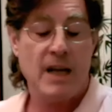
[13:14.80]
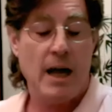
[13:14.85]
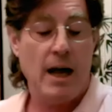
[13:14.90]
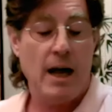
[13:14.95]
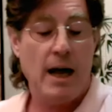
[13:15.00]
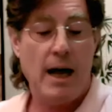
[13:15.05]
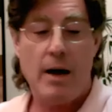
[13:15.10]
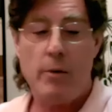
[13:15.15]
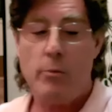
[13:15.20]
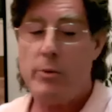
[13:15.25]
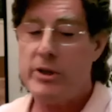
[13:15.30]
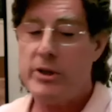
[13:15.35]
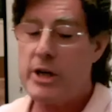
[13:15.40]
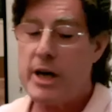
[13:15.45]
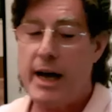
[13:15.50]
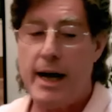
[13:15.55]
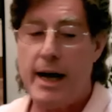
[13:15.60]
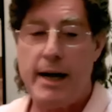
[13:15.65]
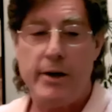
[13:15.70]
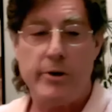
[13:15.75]
I wish I
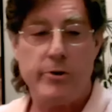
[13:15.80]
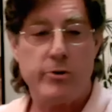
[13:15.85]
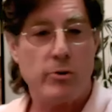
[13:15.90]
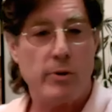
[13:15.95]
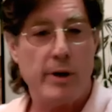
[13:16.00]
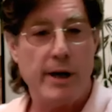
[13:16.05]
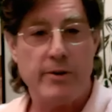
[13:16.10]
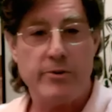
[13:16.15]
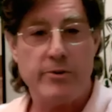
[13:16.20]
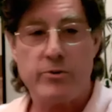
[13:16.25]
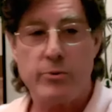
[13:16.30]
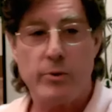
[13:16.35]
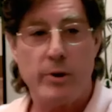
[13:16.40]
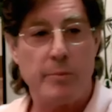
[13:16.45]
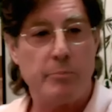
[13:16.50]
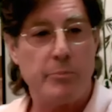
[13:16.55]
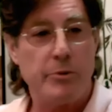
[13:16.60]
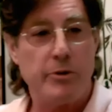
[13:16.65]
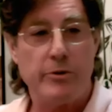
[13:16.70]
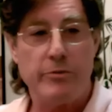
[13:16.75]
had a
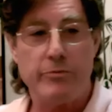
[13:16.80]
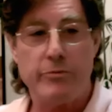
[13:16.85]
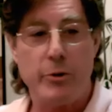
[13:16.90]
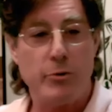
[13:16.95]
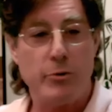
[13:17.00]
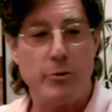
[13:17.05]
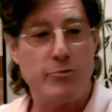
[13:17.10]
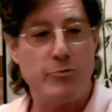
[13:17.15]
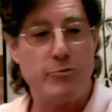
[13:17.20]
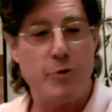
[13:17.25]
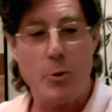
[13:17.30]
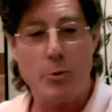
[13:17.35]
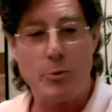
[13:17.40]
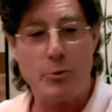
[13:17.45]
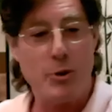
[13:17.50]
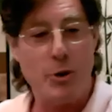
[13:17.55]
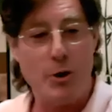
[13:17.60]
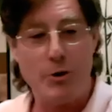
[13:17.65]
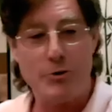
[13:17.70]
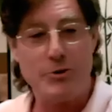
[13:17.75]
transcript of those phone
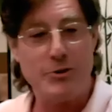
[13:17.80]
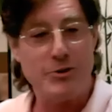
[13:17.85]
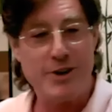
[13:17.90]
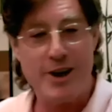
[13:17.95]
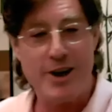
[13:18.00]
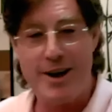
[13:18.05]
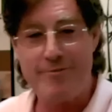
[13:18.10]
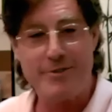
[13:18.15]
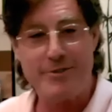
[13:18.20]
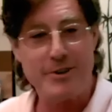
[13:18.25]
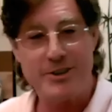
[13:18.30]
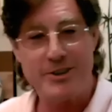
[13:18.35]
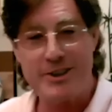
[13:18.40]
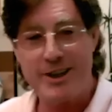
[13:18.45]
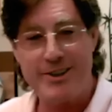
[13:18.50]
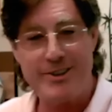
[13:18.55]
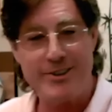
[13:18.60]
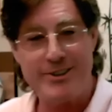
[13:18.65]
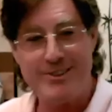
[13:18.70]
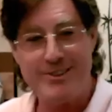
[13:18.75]
calls and
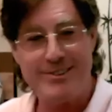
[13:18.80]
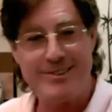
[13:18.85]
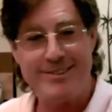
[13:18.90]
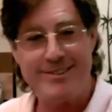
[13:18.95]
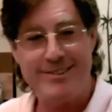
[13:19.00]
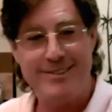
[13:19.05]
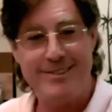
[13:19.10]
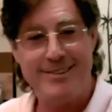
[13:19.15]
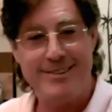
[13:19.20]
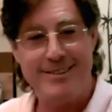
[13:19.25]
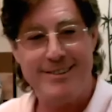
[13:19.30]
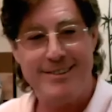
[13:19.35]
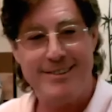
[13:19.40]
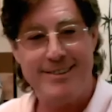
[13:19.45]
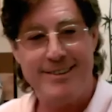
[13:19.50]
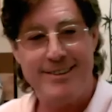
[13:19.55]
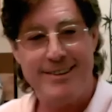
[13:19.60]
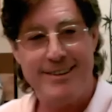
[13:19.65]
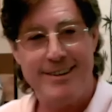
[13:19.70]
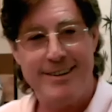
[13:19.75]
conversations.
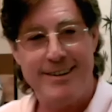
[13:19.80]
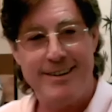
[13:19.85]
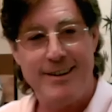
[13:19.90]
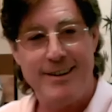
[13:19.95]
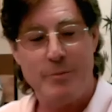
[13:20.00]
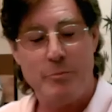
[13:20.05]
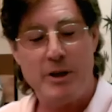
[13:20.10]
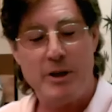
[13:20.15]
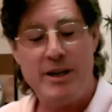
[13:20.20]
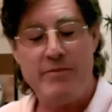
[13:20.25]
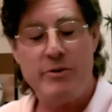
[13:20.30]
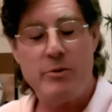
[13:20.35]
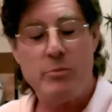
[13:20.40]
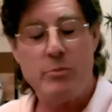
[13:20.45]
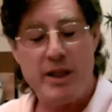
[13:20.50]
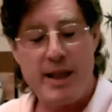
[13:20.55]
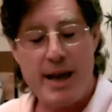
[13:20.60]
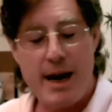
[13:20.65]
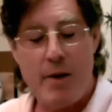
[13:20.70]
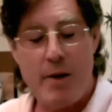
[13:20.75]
But even
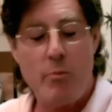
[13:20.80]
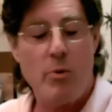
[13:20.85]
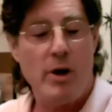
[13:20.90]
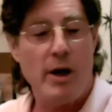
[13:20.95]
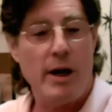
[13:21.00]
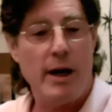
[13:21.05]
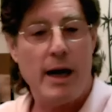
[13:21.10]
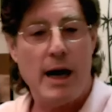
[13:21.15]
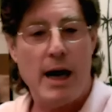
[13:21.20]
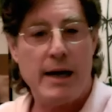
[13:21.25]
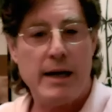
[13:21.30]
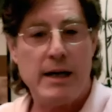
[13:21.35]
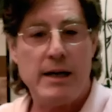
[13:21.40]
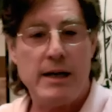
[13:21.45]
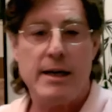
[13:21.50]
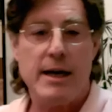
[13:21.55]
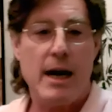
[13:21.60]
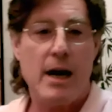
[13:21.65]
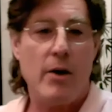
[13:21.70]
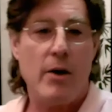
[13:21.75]
without one, I can
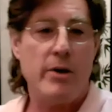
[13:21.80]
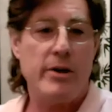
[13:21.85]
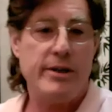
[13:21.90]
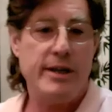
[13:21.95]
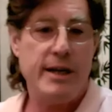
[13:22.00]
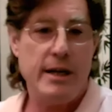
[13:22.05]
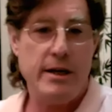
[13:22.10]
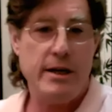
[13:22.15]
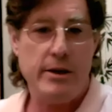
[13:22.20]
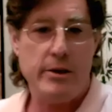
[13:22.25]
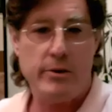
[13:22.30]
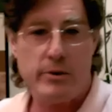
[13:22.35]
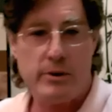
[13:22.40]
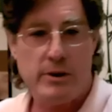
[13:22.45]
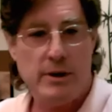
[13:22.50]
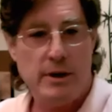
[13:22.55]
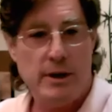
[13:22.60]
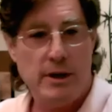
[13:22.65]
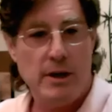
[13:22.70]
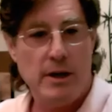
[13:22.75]
guarantee you
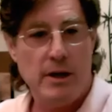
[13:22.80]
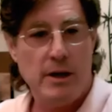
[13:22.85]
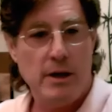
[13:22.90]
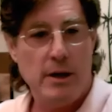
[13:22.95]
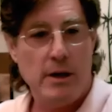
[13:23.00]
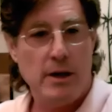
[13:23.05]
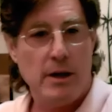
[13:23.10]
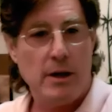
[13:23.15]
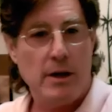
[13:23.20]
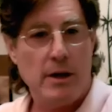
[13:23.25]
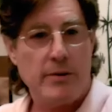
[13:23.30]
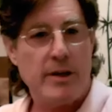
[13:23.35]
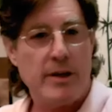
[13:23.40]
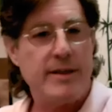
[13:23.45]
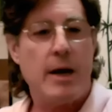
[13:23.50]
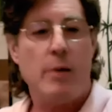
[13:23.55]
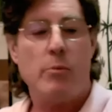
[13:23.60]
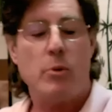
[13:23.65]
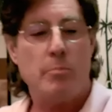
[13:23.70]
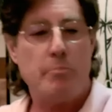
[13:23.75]
that
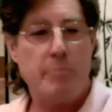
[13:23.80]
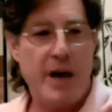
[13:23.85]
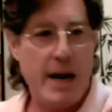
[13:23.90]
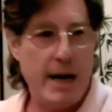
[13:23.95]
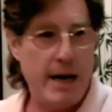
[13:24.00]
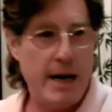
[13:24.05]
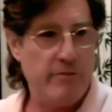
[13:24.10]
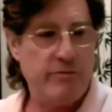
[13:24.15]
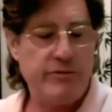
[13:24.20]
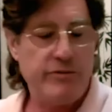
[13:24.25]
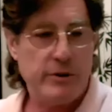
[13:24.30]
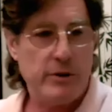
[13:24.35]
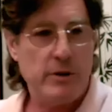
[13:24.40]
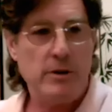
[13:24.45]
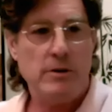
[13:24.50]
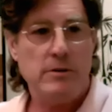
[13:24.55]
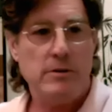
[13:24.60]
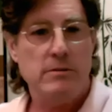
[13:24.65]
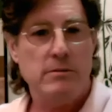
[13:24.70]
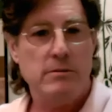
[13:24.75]
they were painful,
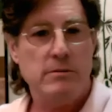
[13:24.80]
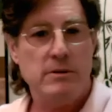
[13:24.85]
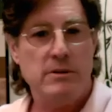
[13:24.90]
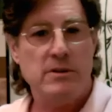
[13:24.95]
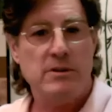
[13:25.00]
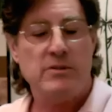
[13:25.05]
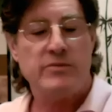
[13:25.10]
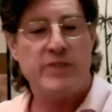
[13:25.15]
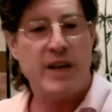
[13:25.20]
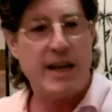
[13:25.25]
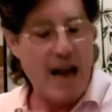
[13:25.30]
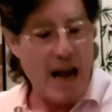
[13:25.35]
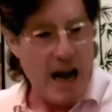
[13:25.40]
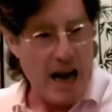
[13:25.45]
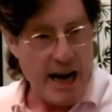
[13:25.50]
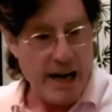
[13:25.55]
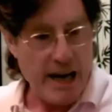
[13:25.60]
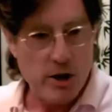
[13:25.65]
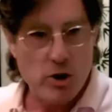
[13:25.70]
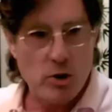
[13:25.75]
that
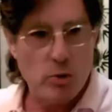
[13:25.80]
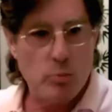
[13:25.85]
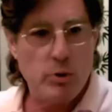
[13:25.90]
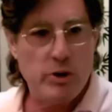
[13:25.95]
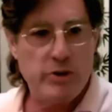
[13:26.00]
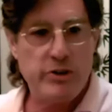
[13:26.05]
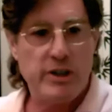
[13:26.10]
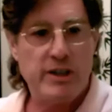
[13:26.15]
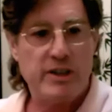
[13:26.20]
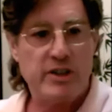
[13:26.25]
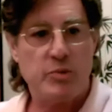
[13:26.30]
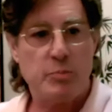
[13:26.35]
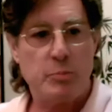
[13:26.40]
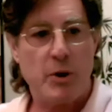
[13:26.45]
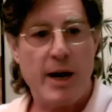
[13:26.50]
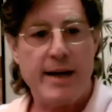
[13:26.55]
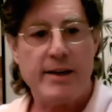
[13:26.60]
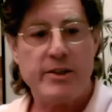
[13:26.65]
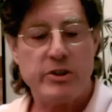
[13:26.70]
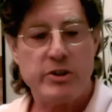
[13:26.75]
anger was
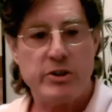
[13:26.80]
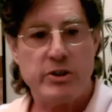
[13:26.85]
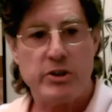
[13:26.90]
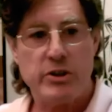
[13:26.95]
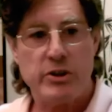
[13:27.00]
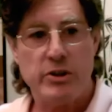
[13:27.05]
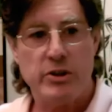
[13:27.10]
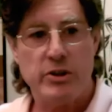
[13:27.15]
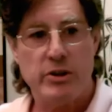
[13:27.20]
expressed.